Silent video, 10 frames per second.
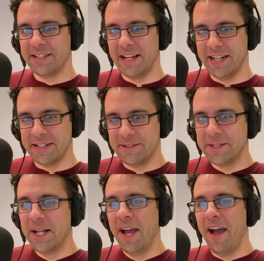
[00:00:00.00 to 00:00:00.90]
No.
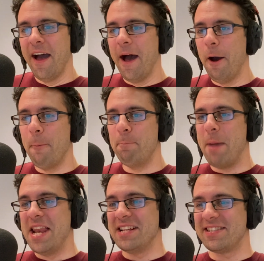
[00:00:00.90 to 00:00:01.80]

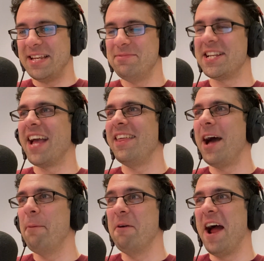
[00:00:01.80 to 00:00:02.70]
Bennett seems to get the
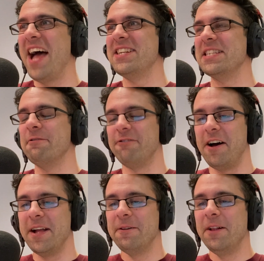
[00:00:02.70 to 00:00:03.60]
upper hand in the
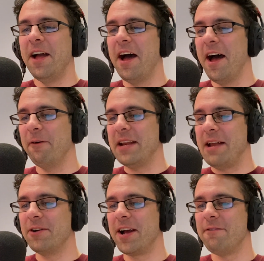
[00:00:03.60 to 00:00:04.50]
fight when he
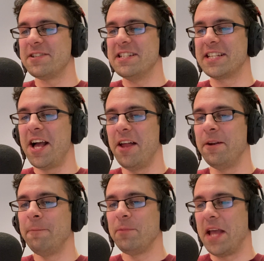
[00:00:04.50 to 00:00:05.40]
recovers his
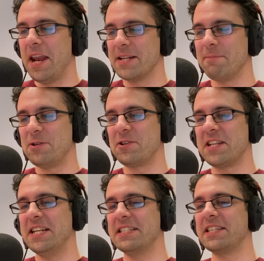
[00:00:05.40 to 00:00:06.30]
gun and has Matrix
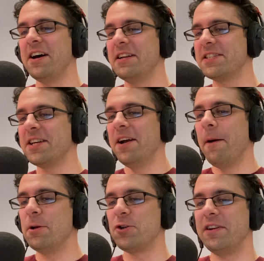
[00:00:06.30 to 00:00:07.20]
in his sights,
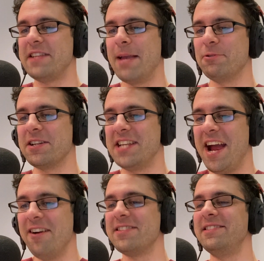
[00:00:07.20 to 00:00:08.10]
but John is able to
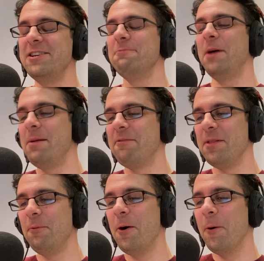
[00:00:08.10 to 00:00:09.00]
tear a steel pipe from
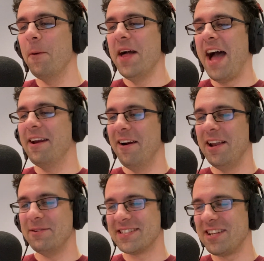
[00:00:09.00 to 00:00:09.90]
the wall and hurl
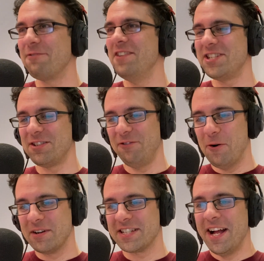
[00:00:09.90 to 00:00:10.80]
it with such vicious
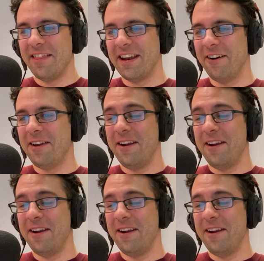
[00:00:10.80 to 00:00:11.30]
force that it